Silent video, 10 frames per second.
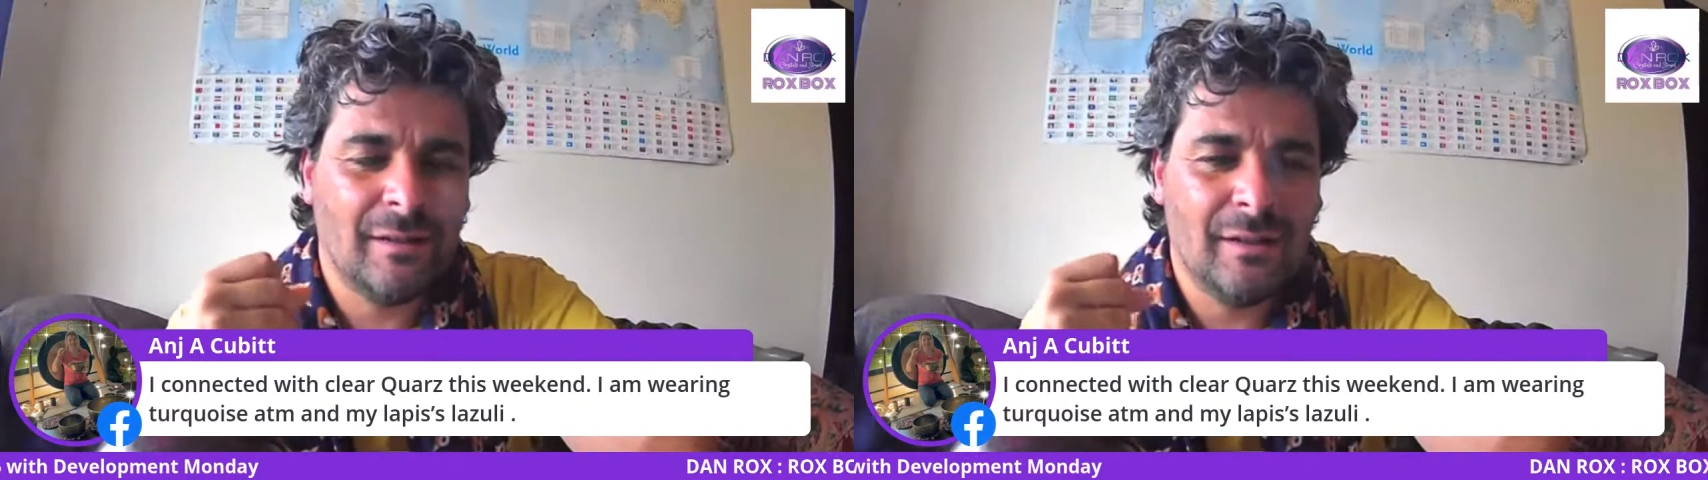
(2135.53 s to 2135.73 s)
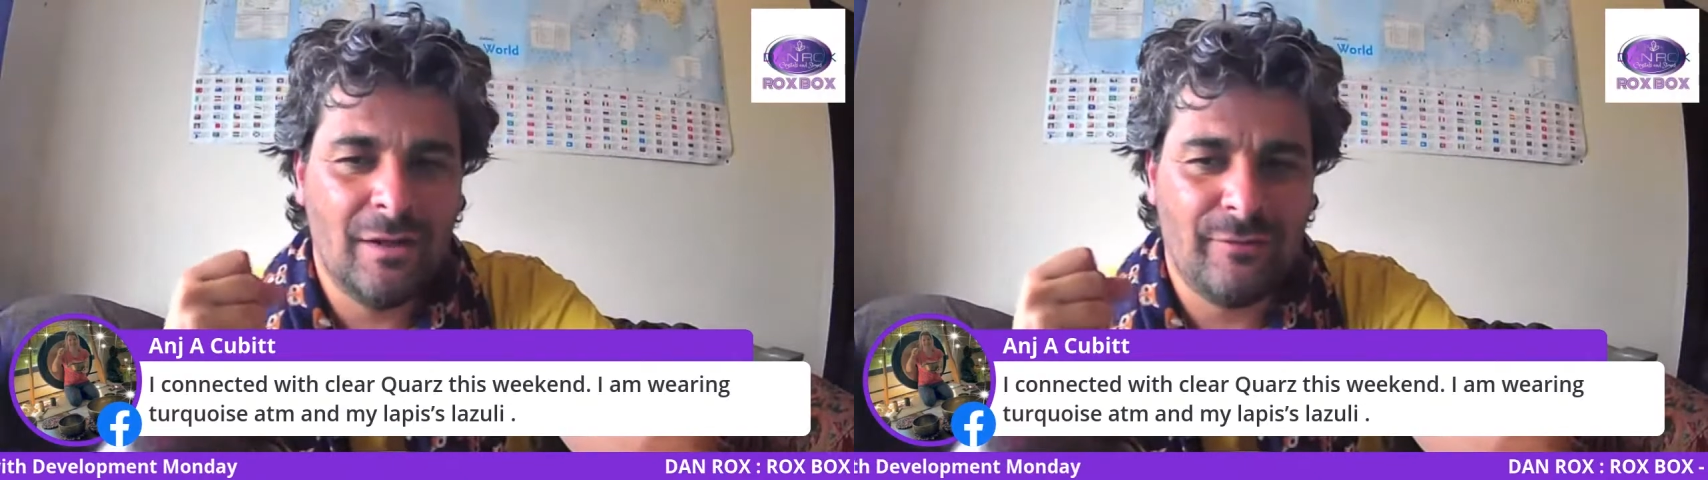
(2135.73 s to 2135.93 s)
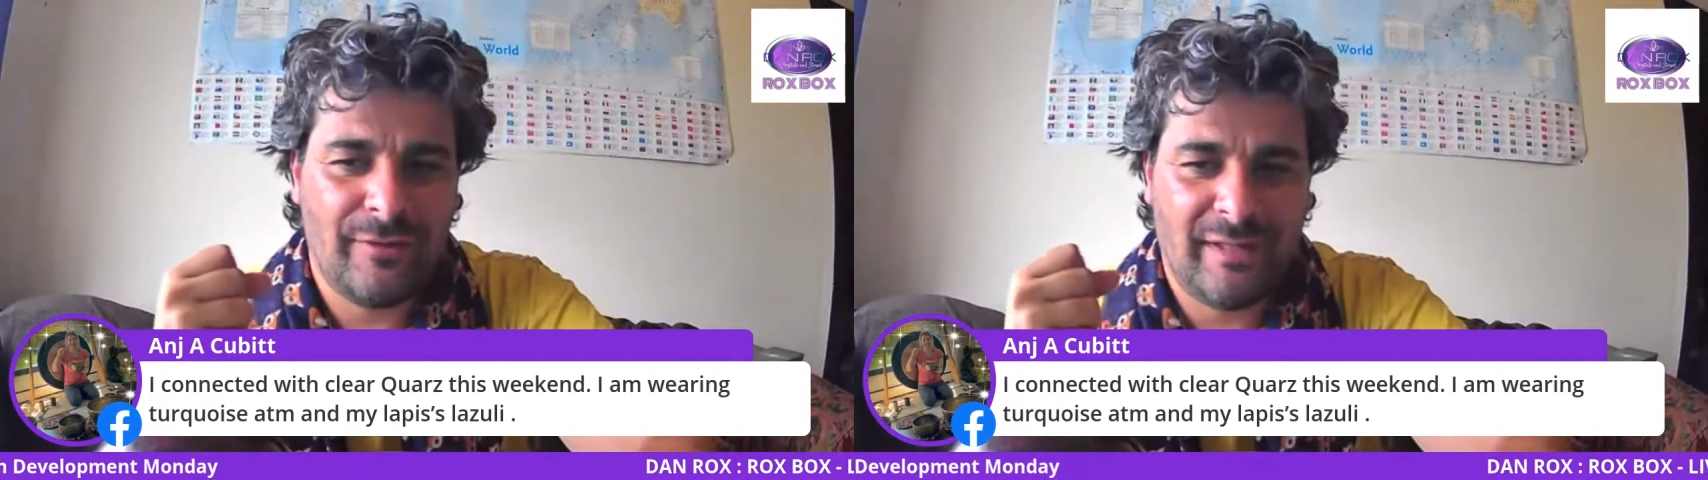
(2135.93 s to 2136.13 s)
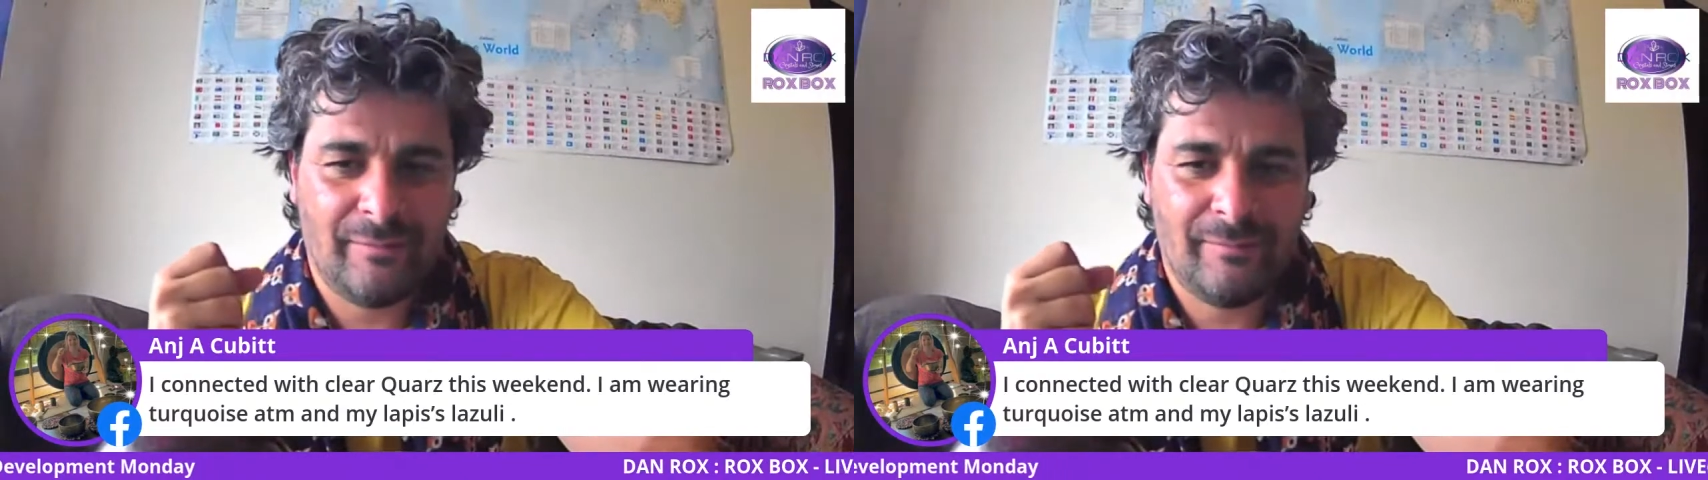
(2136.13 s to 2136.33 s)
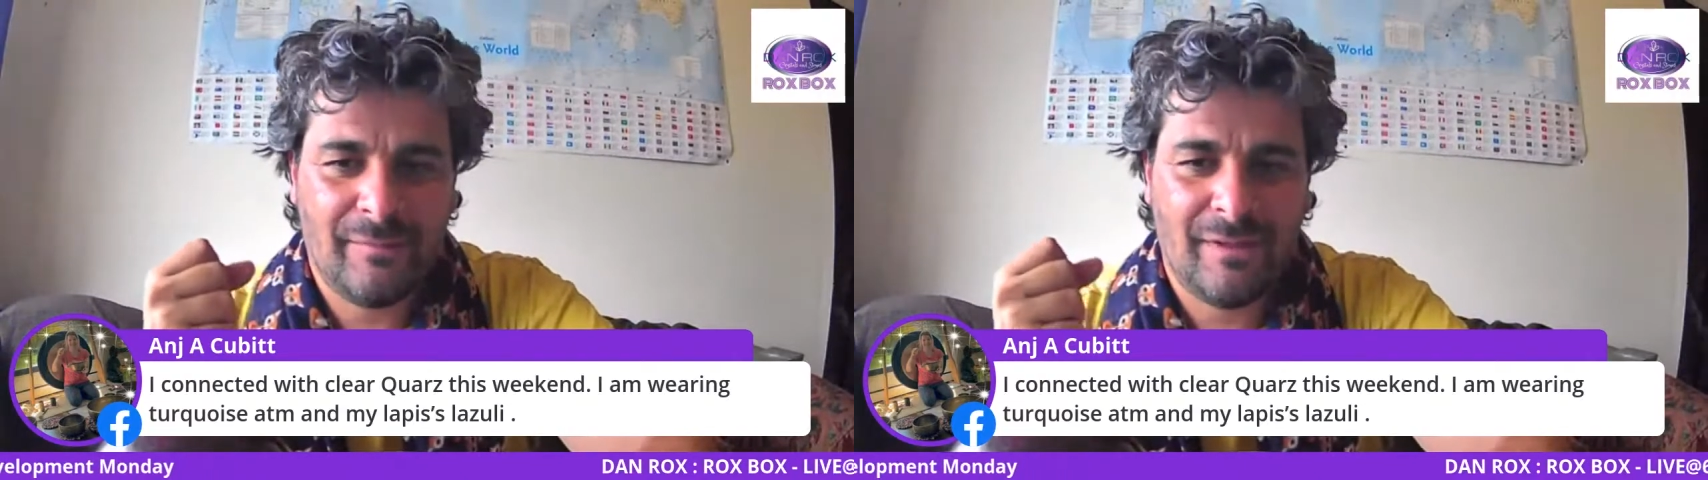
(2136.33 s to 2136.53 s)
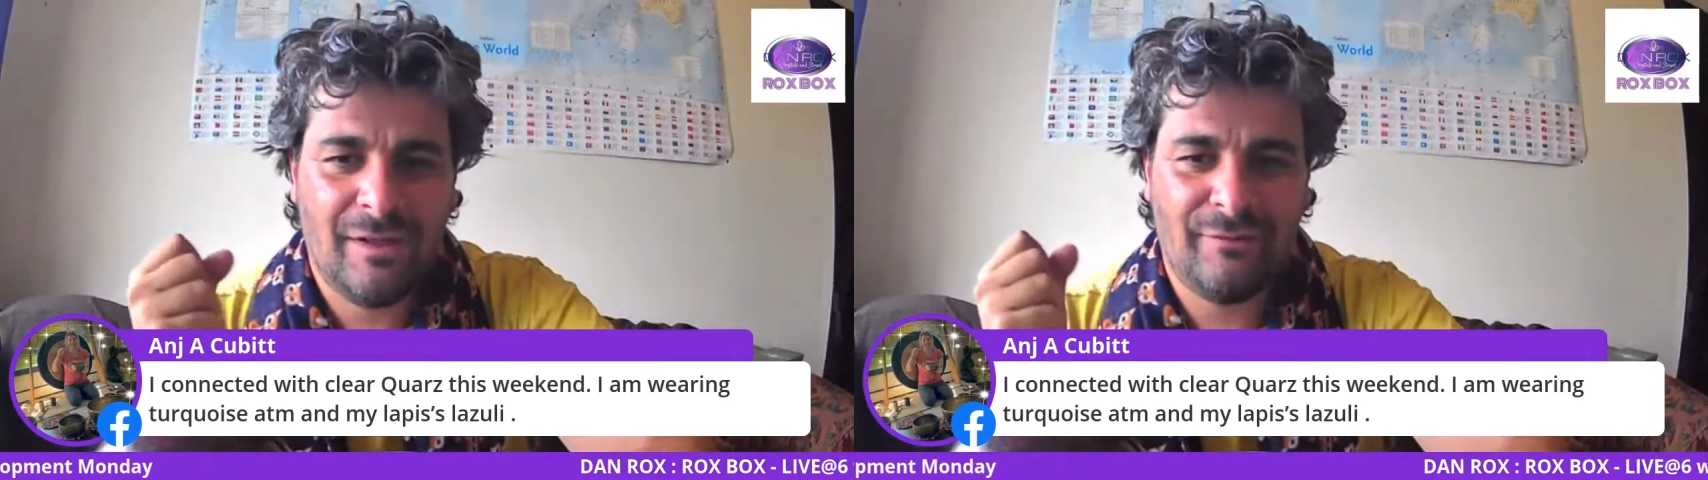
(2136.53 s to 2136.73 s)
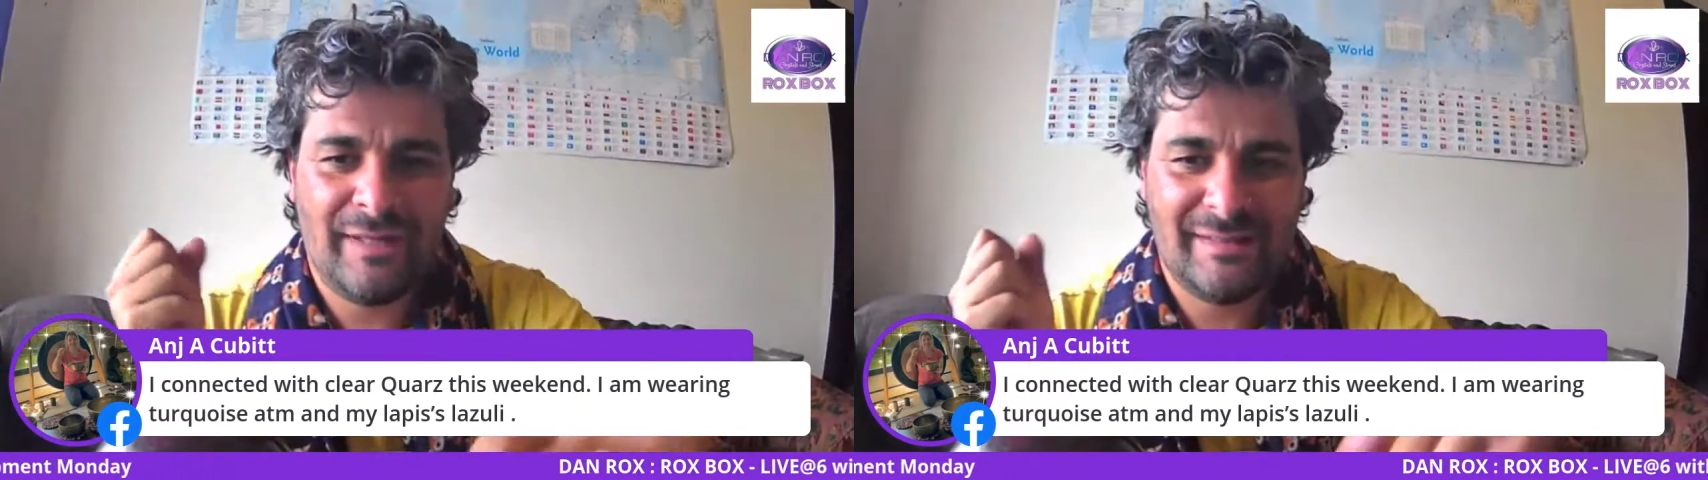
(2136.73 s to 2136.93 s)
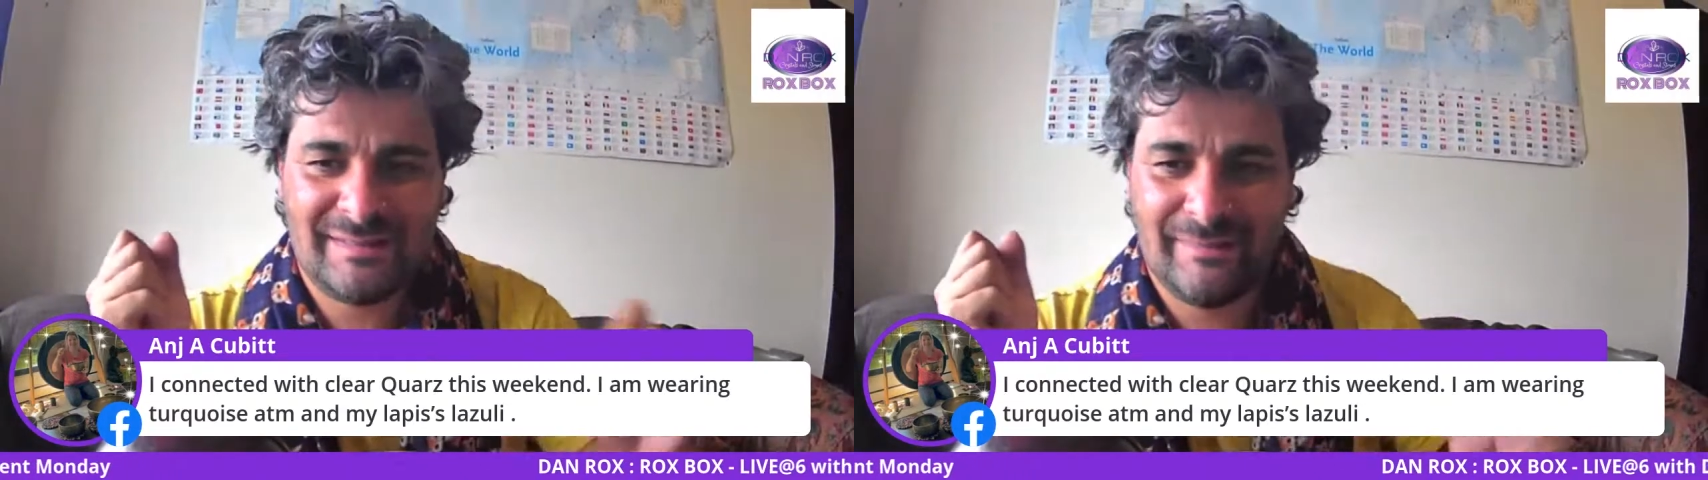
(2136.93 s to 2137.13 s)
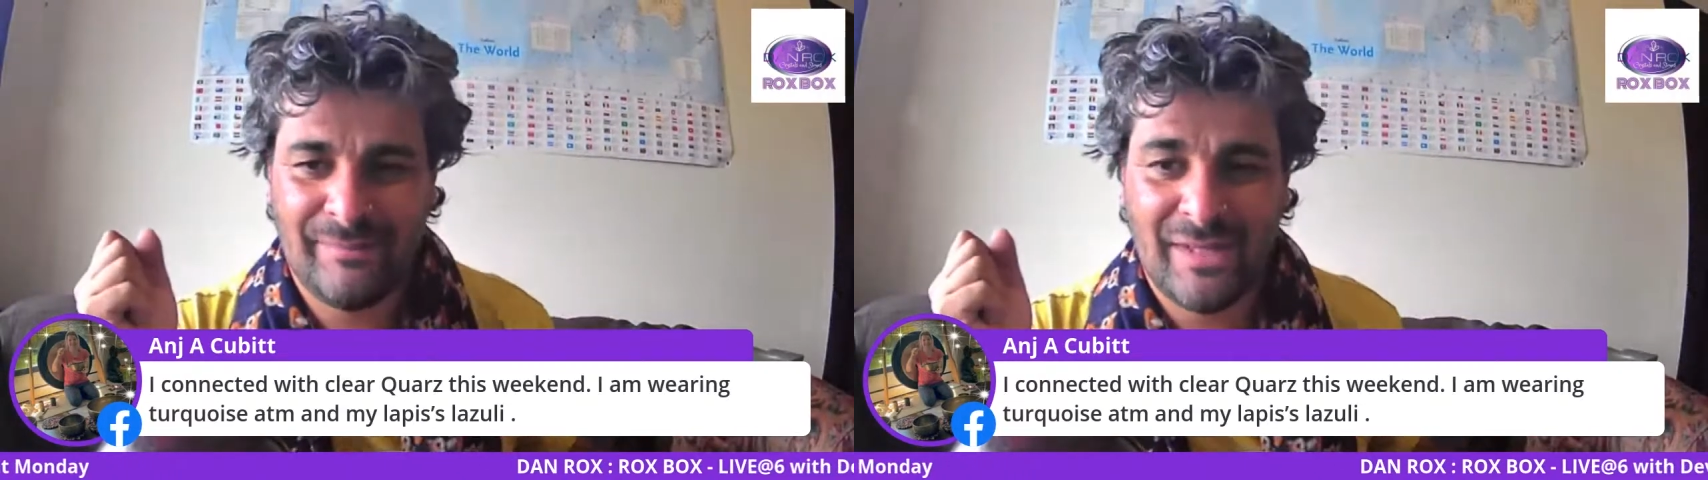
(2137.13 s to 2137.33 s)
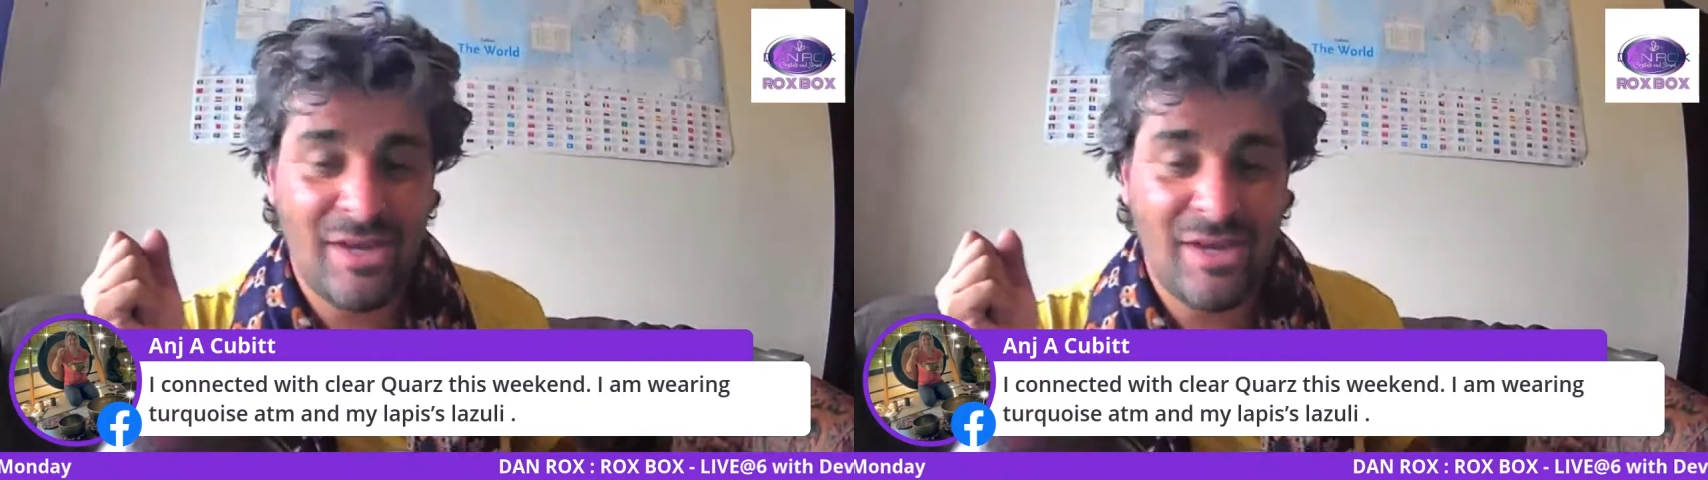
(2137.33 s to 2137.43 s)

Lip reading: Love it, love it.